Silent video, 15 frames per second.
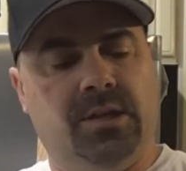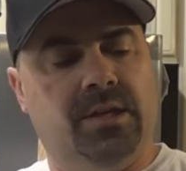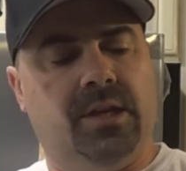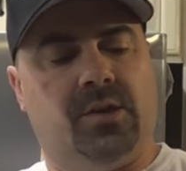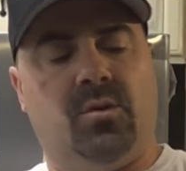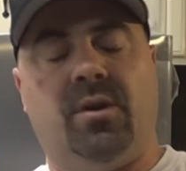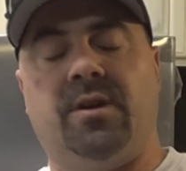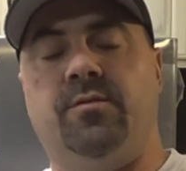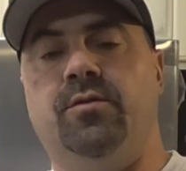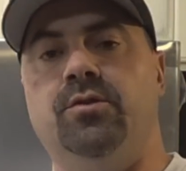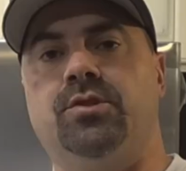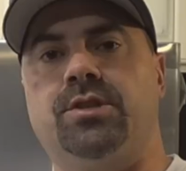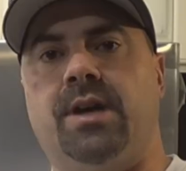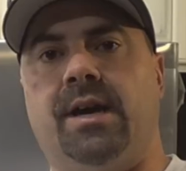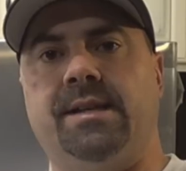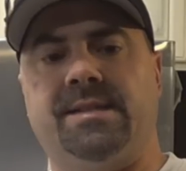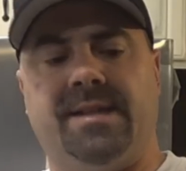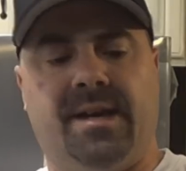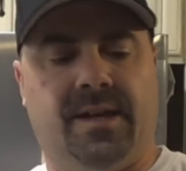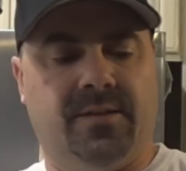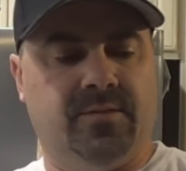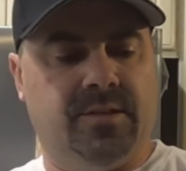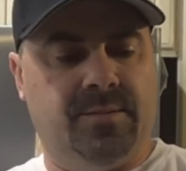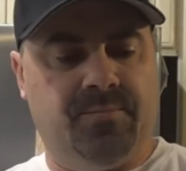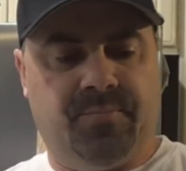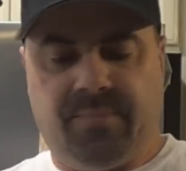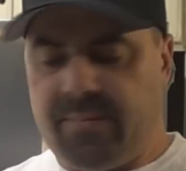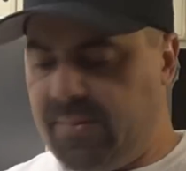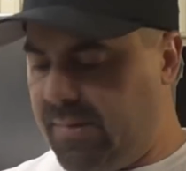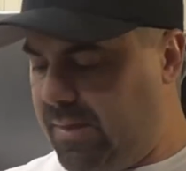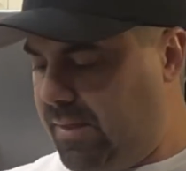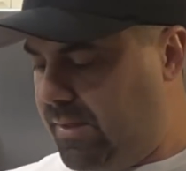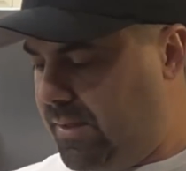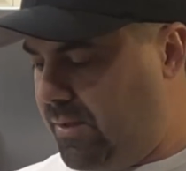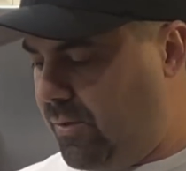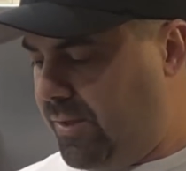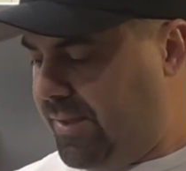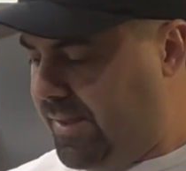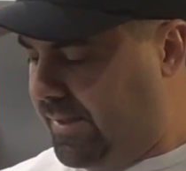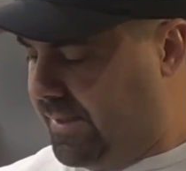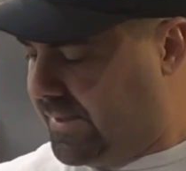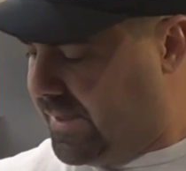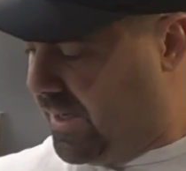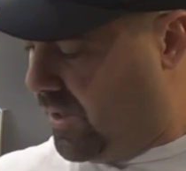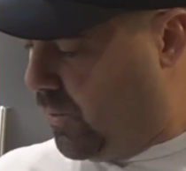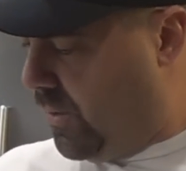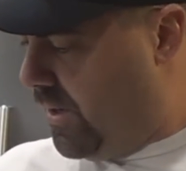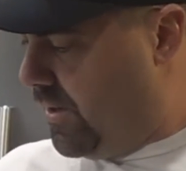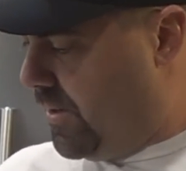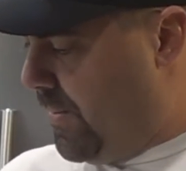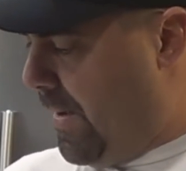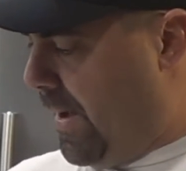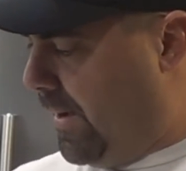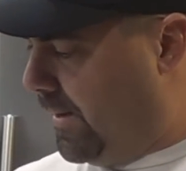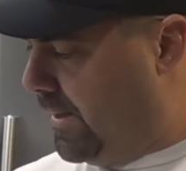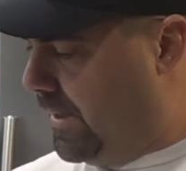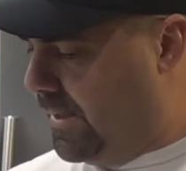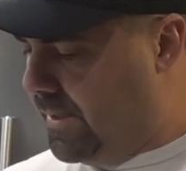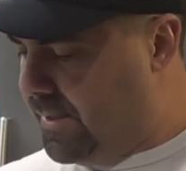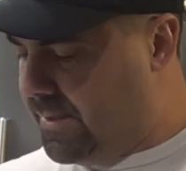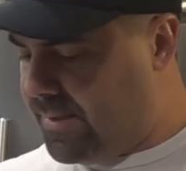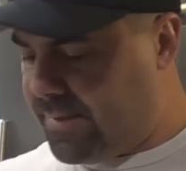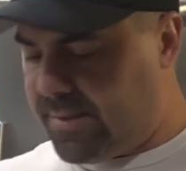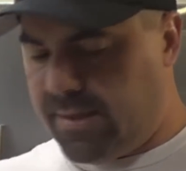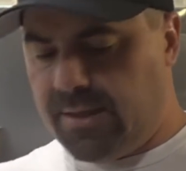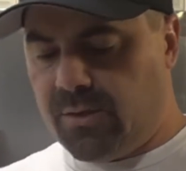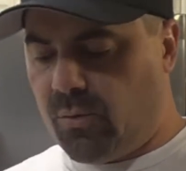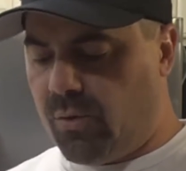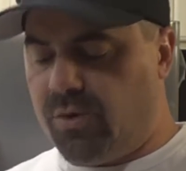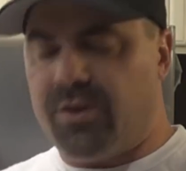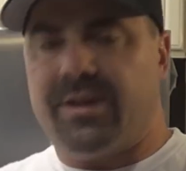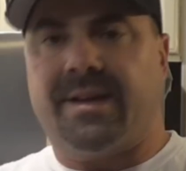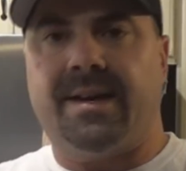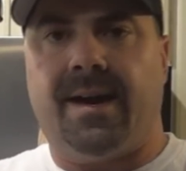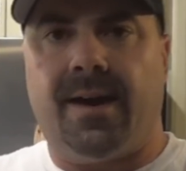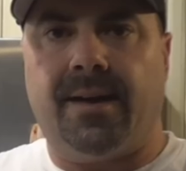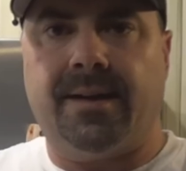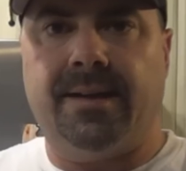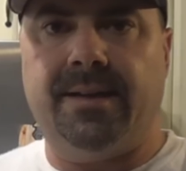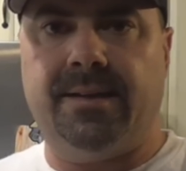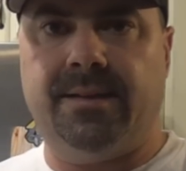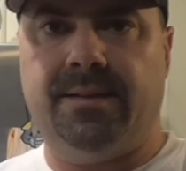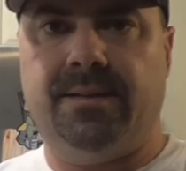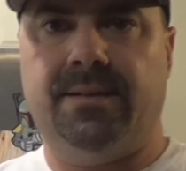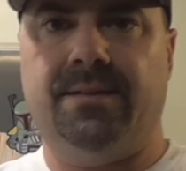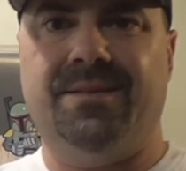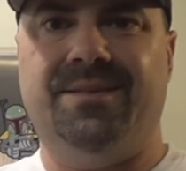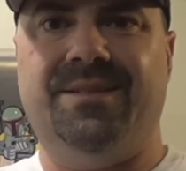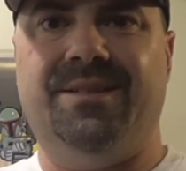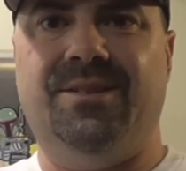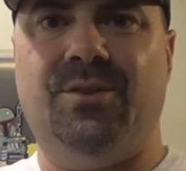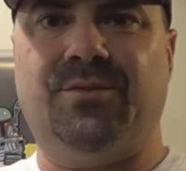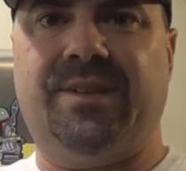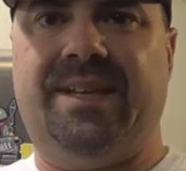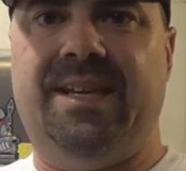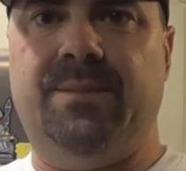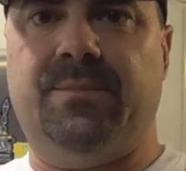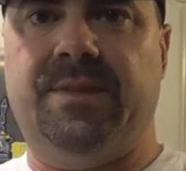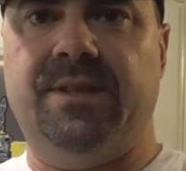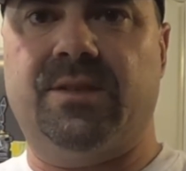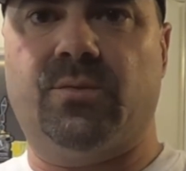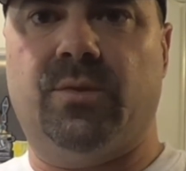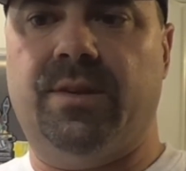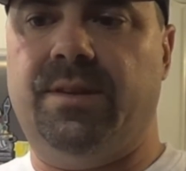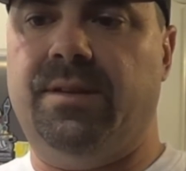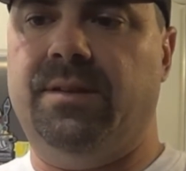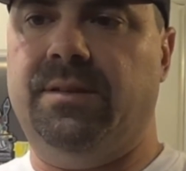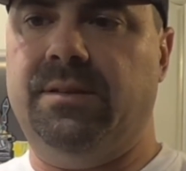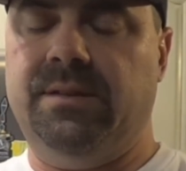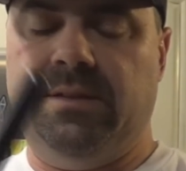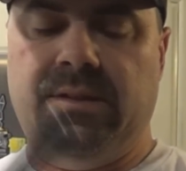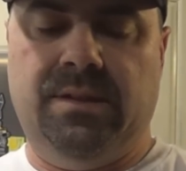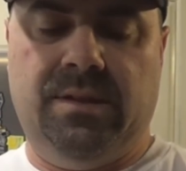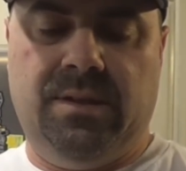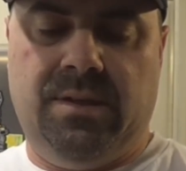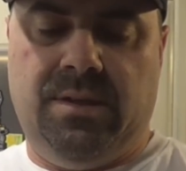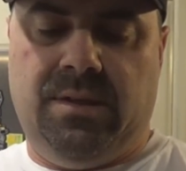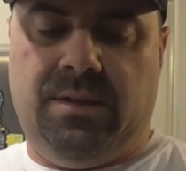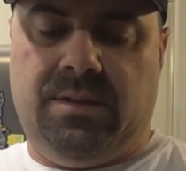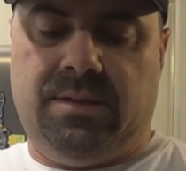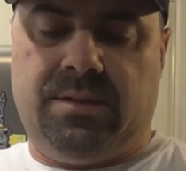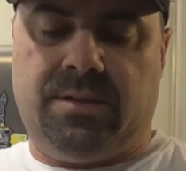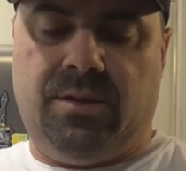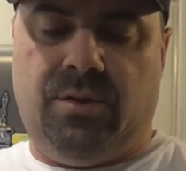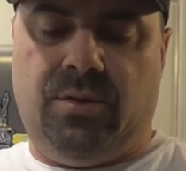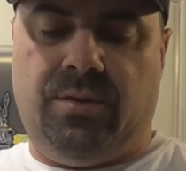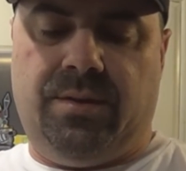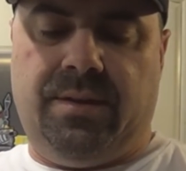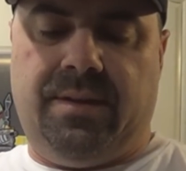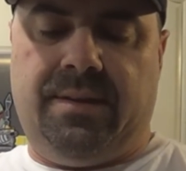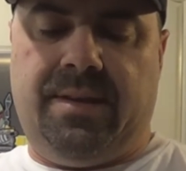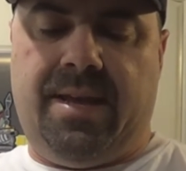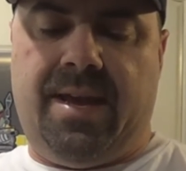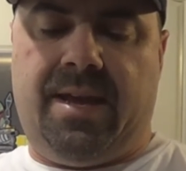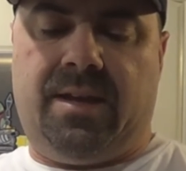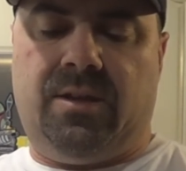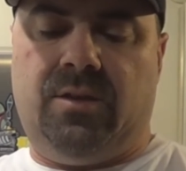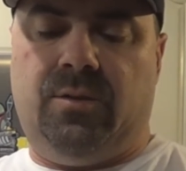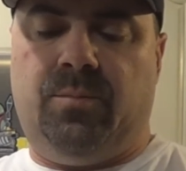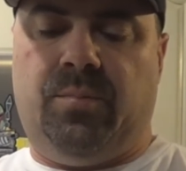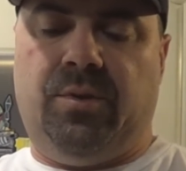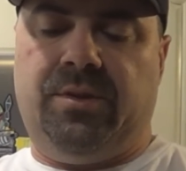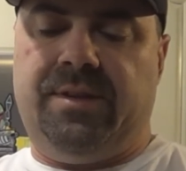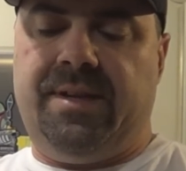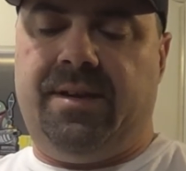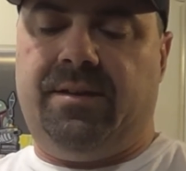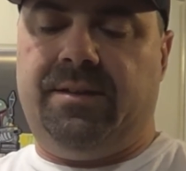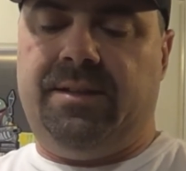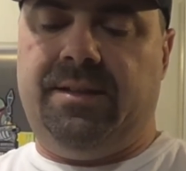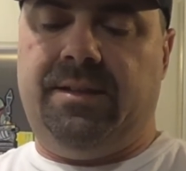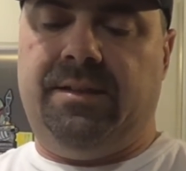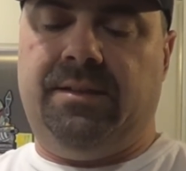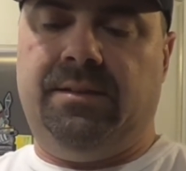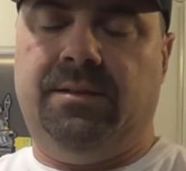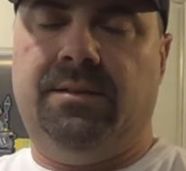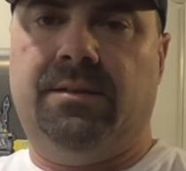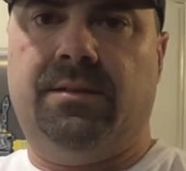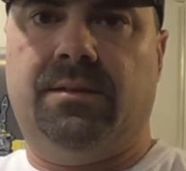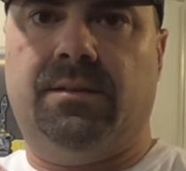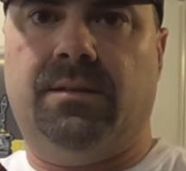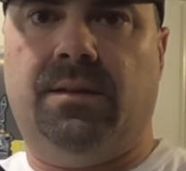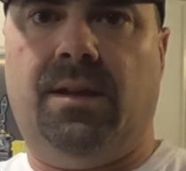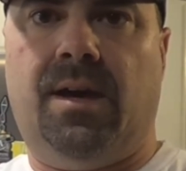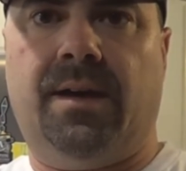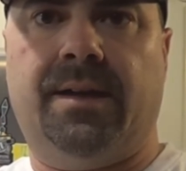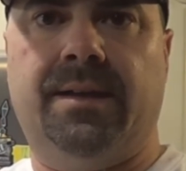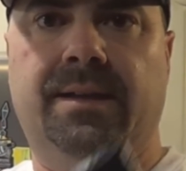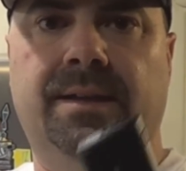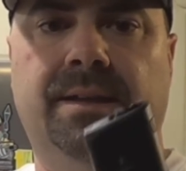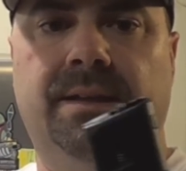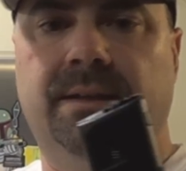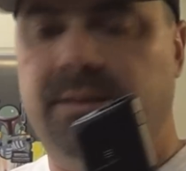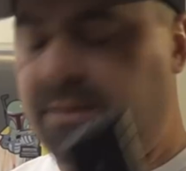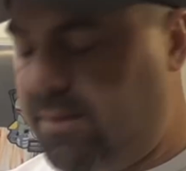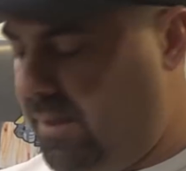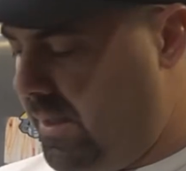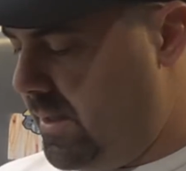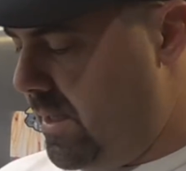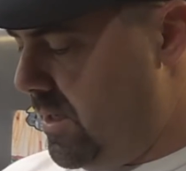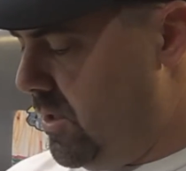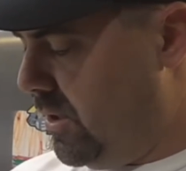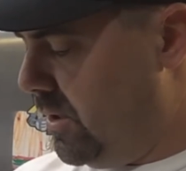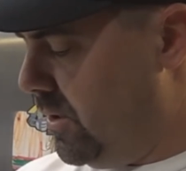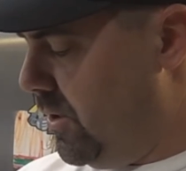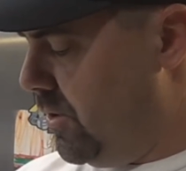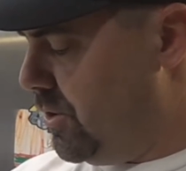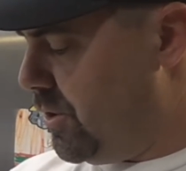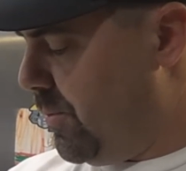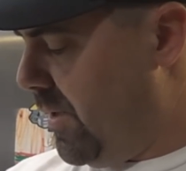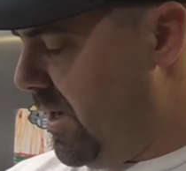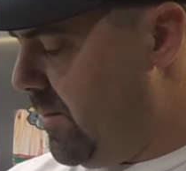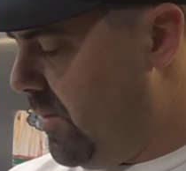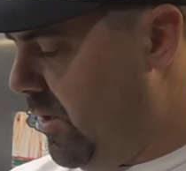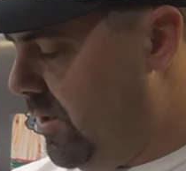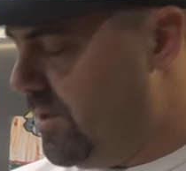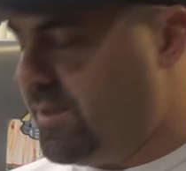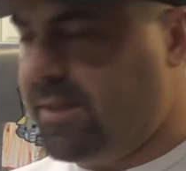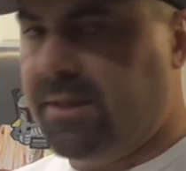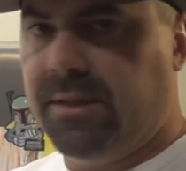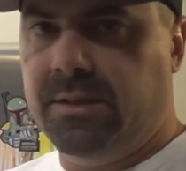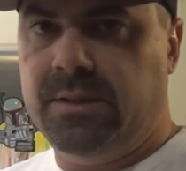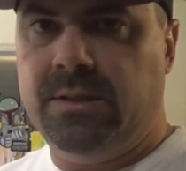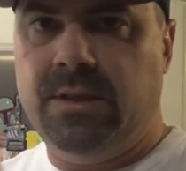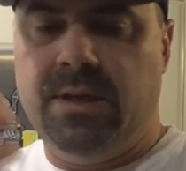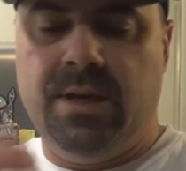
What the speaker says: you get quite a few shots out of it. The only thing that's kind of weird about it is in order to cock it, you have to keep this with you. So, and that, put down in it, lock it in, and then you can load your paintballs in it.